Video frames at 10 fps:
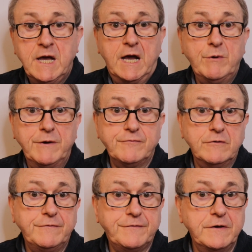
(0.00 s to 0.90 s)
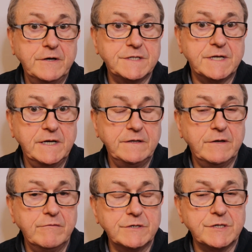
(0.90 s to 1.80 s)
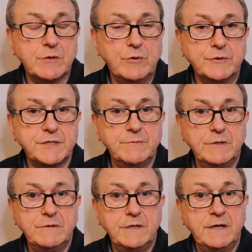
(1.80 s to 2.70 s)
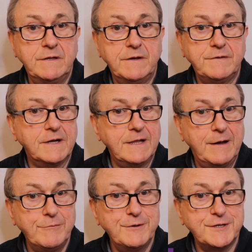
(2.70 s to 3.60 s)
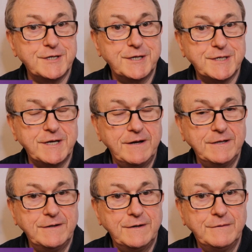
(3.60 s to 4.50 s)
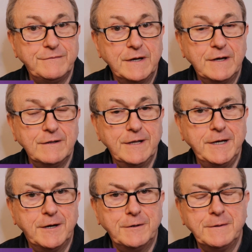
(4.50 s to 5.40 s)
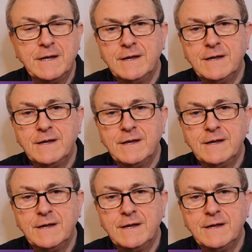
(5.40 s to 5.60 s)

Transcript: However, on Thursday, there is a quarter moon in the glamorous sign of Leo.